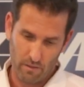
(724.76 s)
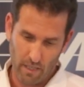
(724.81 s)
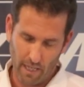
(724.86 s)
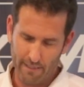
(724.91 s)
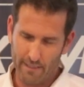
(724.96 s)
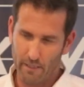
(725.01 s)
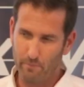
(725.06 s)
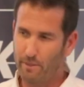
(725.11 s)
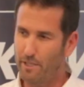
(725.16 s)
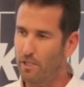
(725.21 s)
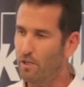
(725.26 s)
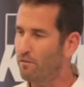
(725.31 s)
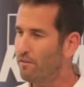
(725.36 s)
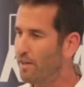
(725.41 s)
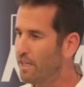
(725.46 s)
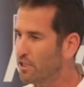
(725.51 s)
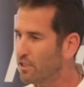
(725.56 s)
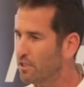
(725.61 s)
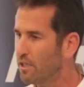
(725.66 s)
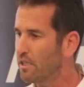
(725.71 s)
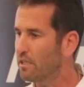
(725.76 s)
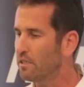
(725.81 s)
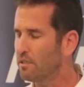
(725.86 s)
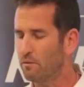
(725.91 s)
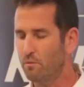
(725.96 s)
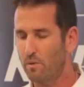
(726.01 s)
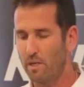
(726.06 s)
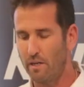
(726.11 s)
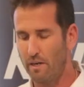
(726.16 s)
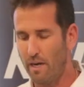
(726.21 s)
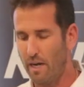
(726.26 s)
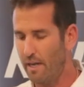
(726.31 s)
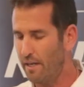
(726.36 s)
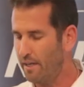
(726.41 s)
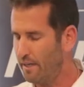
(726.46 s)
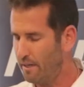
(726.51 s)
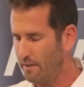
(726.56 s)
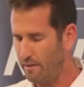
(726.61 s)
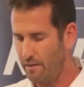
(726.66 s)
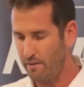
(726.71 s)
ATP Innovation, where
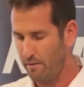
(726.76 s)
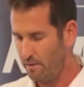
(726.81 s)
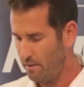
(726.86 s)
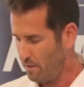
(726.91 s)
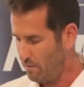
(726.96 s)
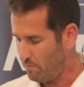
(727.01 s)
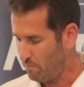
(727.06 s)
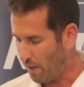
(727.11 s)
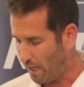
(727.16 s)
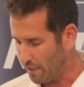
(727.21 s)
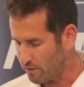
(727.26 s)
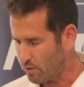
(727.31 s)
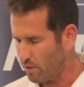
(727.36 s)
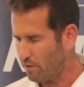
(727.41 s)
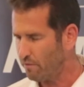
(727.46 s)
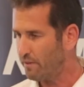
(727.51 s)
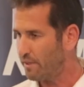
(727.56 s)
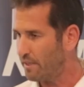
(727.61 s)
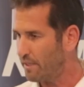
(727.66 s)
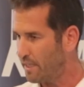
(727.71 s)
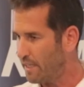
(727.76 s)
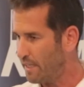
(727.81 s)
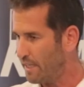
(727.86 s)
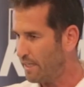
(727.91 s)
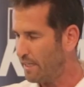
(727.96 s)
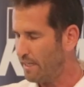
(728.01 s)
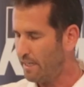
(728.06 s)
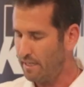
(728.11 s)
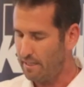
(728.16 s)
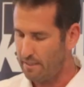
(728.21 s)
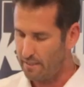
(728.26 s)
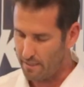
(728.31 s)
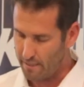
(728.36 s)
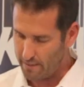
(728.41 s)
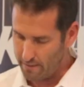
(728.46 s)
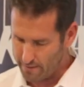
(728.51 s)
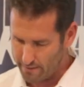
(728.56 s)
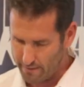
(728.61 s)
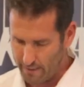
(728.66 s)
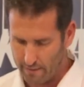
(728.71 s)
I part of,
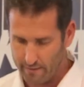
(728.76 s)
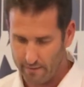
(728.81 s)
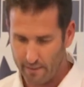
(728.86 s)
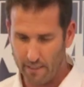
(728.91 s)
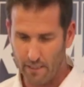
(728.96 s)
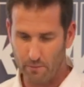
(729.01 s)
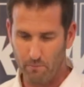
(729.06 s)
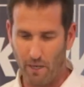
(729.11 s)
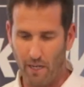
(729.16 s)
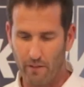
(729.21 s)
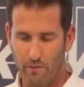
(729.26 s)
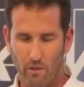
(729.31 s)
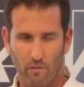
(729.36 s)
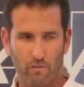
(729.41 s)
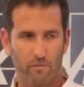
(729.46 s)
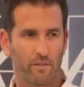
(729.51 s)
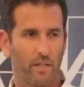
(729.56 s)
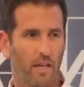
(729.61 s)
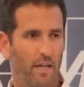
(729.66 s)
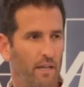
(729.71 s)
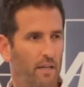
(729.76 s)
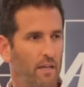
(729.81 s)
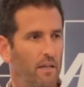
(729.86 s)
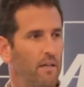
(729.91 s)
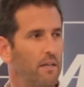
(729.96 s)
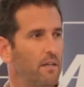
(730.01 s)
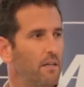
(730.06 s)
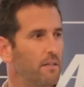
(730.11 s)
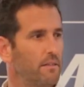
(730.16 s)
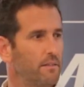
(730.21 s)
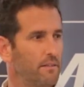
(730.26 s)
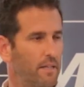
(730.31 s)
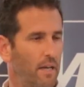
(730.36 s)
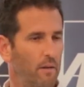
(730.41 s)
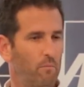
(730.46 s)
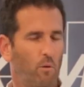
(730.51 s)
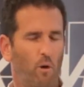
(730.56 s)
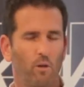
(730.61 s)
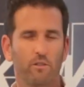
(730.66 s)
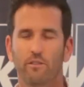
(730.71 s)
and Santa is part of,
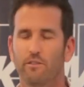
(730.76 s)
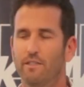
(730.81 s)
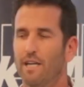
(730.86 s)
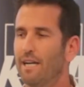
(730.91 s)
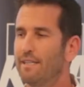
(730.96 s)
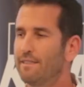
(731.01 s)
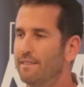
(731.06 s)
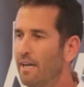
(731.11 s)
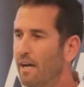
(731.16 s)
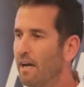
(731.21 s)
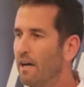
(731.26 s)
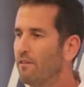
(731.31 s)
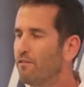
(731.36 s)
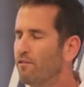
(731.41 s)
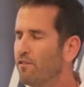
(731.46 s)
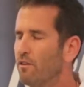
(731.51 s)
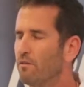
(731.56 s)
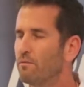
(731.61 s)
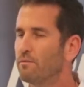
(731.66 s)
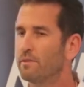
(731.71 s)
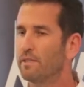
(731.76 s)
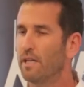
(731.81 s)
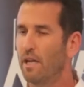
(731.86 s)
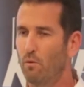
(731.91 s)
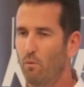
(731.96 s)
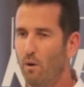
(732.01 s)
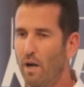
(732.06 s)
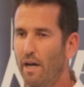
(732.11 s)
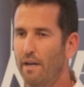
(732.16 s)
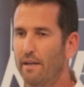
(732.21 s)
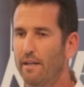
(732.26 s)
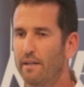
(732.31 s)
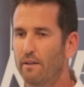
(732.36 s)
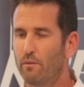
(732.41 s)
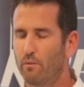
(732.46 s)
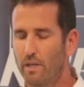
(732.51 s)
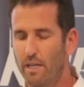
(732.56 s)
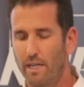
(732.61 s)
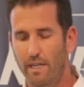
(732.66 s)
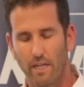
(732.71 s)
they bought the idea from day one
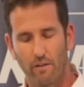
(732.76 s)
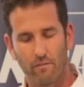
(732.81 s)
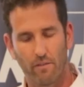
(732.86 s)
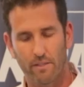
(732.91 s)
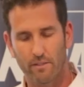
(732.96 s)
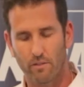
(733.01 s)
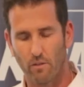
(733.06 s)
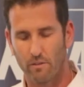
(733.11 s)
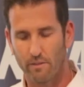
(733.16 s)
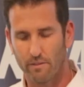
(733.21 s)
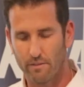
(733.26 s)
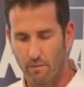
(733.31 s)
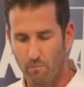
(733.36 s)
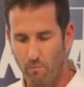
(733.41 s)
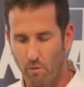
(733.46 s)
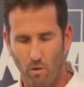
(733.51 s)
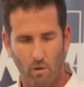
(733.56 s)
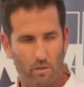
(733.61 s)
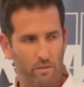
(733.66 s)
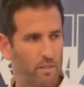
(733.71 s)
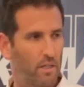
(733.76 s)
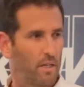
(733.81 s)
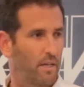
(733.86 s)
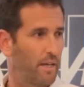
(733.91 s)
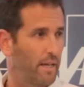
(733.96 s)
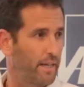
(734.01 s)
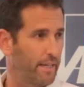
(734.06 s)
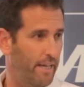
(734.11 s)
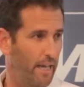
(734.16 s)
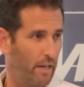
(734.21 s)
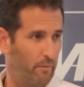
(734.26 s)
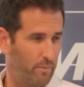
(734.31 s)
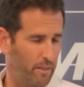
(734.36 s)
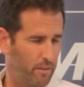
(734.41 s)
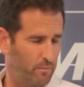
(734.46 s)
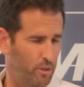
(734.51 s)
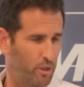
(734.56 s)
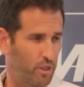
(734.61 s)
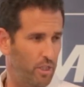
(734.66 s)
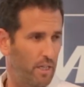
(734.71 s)
and really give us all the support.
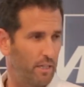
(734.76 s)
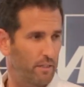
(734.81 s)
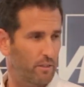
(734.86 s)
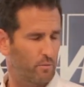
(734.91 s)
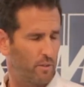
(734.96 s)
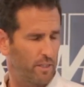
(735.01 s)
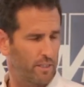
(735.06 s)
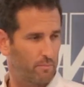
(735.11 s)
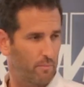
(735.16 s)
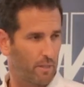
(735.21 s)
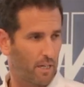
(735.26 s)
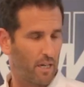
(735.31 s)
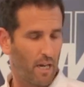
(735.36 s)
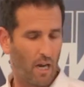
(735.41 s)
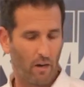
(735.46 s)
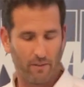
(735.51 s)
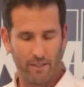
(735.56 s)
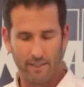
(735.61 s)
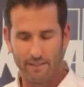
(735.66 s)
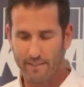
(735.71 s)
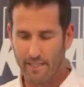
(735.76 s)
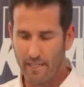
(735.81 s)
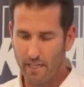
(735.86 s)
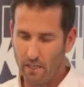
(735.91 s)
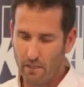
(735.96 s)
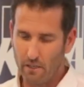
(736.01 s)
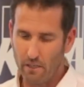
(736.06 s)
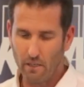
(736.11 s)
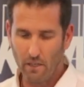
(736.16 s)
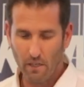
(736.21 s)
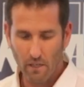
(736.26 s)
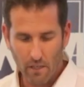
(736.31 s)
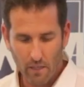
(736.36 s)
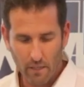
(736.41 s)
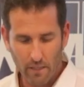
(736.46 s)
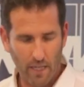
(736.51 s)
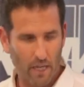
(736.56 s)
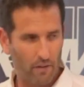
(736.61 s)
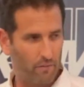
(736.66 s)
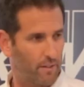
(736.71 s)
KPMG and Chris McLaren is here,
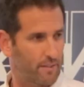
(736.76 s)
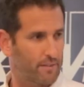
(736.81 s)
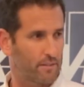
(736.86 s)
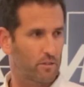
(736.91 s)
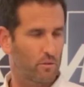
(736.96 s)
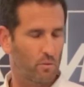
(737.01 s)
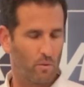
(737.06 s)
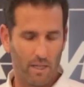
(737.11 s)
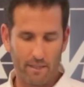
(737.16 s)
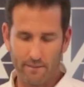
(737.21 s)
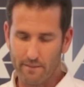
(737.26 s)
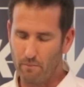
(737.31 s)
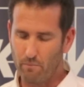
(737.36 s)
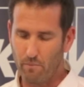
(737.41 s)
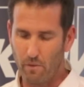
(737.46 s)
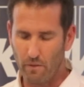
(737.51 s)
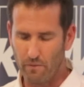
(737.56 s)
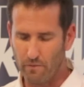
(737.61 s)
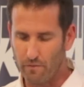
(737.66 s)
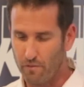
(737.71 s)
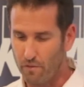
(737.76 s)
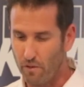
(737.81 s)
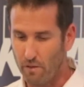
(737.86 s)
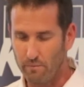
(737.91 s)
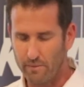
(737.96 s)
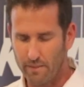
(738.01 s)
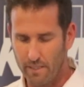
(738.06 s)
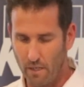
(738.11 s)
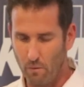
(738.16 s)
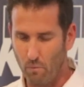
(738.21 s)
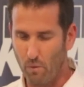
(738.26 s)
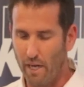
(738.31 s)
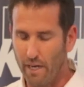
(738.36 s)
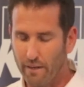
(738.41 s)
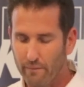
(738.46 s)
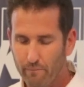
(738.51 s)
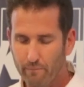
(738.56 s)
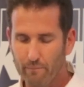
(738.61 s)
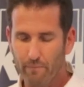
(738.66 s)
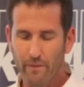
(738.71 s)
gave us great support from day
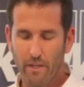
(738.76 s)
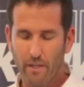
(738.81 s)
one,